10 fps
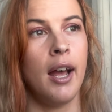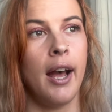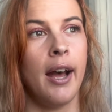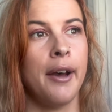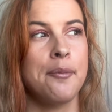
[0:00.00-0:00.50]

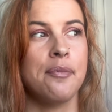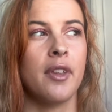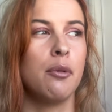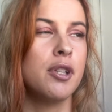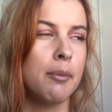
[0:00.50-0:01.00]

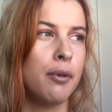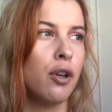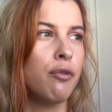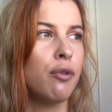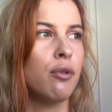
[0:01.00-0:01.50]
It was a
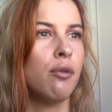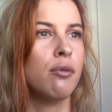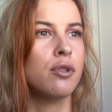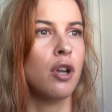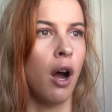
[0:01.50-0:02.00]

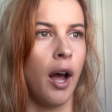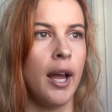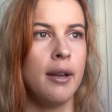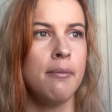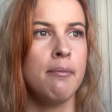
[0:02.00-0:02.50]
beautiful
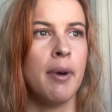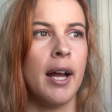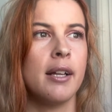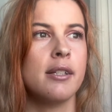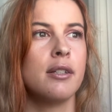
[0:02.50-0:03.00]
time,
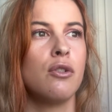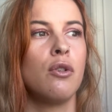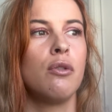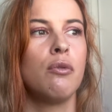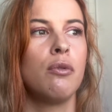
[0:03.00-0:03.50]
but
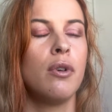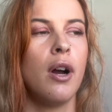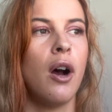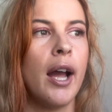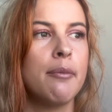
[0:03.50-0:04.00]

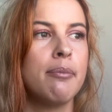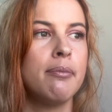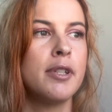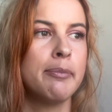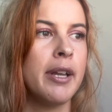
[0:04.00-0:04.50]
I
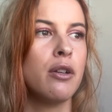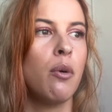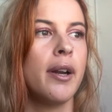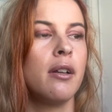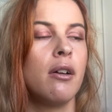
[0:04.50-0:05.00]
spent
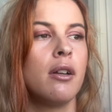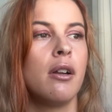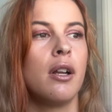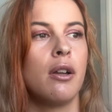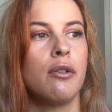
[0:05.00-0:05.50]
quite a
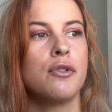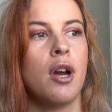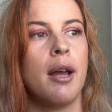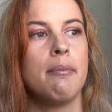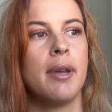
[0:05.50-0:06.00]
lot of
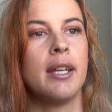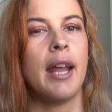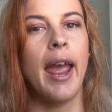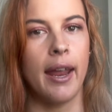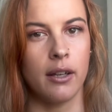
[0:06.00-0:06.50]
time being
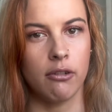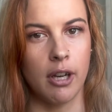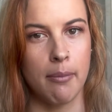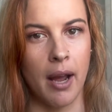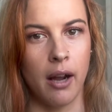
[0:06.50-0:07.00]

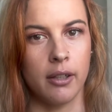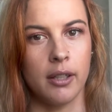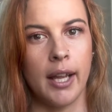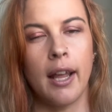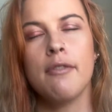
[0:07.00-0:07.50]
angry about
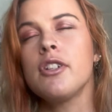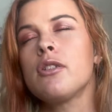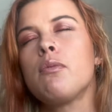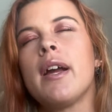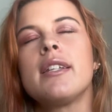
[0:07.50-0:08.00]
it. Like, I've
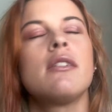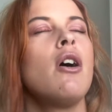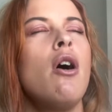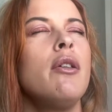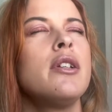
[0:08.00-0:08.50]
just wasted
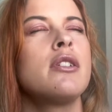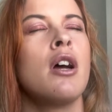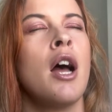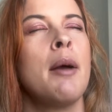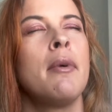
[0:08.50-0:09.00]
all this
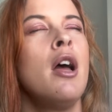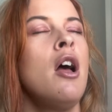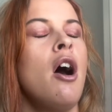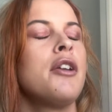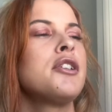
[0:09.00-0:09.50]
time
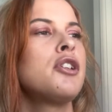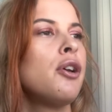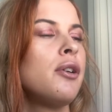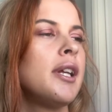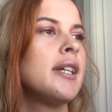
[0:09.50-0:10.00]
on a
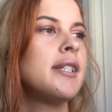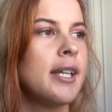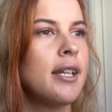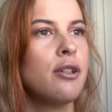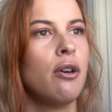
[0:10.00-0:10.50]
2-year
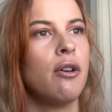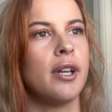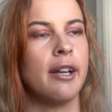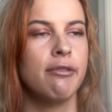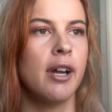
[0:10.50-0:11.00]
detour,
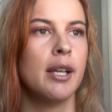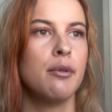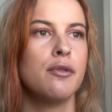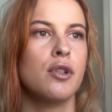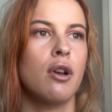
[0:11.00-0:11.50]
and I finally
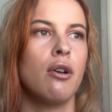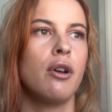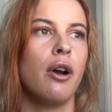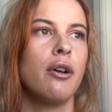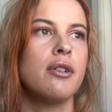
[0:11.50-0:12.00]
moved to Gold
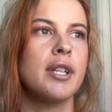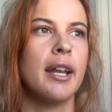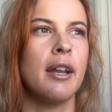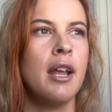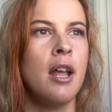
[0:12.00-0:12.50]
Coast,
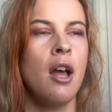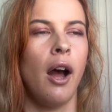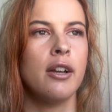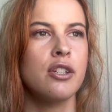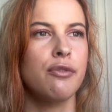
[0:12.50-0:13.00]
and
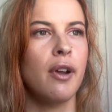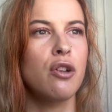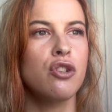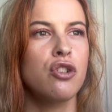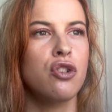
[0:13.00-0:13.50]
I just
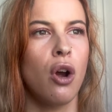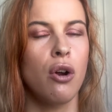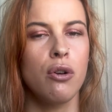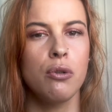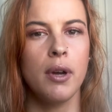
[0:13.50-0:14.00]
felt
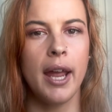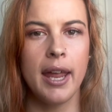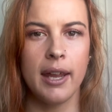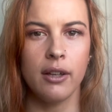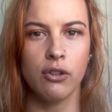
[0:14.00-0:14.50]
so
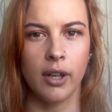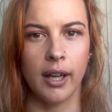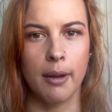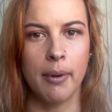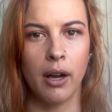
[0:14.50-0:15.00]

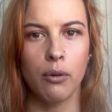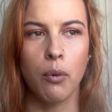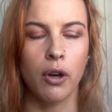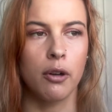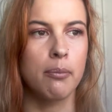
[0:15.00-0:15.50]
angry about
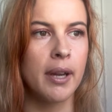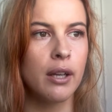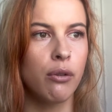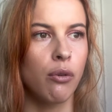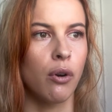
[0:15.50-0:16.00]
what I'd
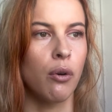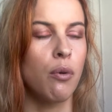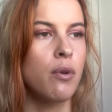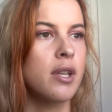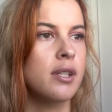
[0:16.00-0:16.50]
been through,
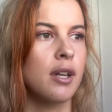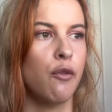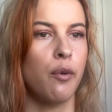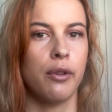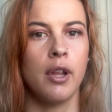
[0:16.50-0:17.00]
all the
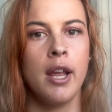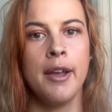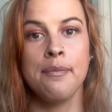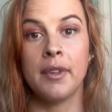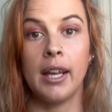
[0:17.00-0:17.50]
stuff with
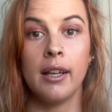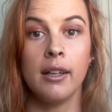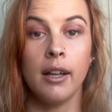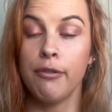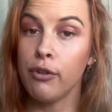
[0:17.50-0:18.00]

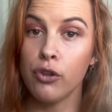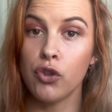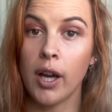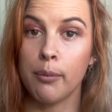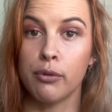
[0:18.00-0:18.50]
getting a food
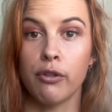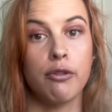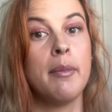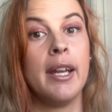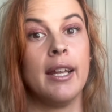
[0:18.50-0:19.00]
truck bought
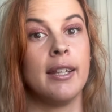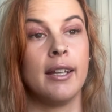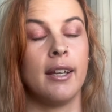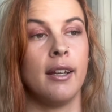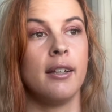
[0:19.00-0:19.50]
for me and
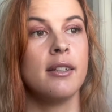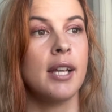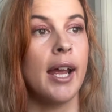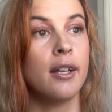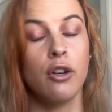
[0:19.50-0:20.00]
then getting it
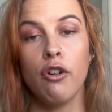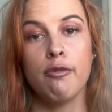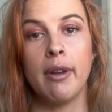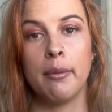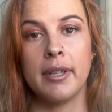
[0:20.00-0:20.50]
taken
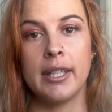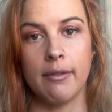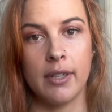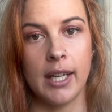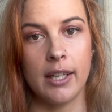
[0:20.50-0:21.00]
off me with
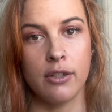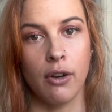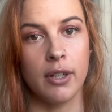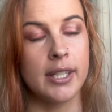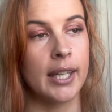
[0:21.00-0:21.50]
7 days
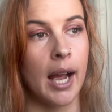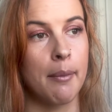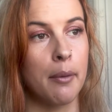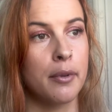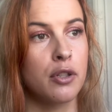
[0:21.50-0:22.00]
notice to
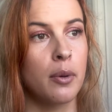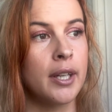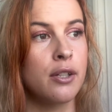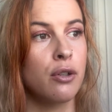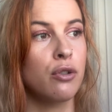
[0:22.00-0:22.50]
come up with
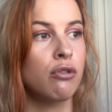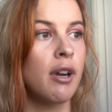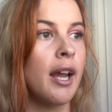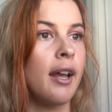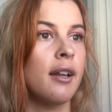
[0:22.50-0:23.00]
22
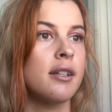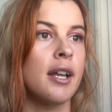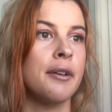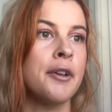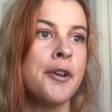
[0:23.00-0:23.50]
grand,
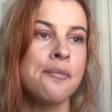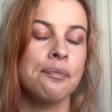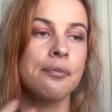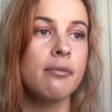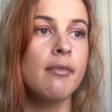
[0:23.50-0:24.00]
and
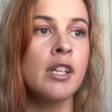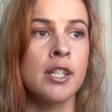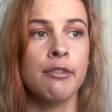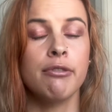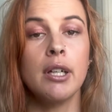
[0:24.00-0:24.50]

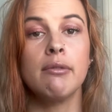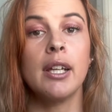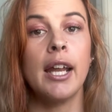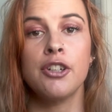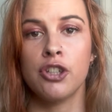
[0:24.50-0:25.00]
different
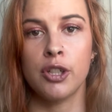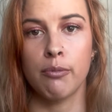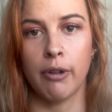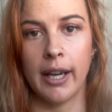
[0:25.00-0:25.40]
relationship